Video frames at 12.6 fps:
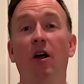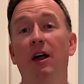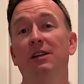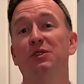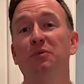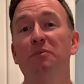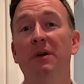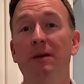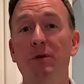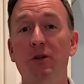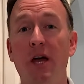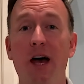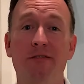right, so maybe
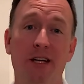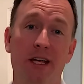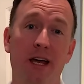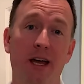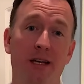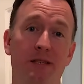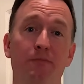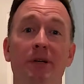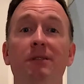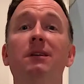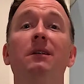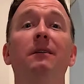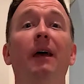you have a guess, but
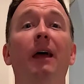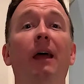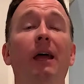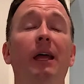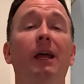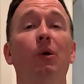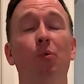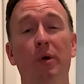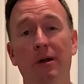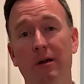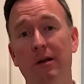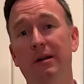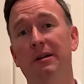today we
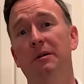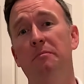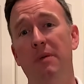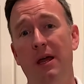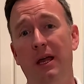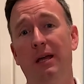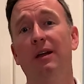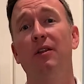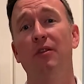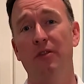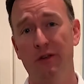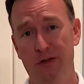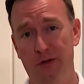are gonna make
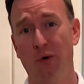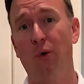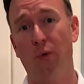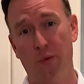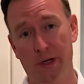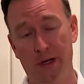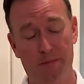the Dole Whip.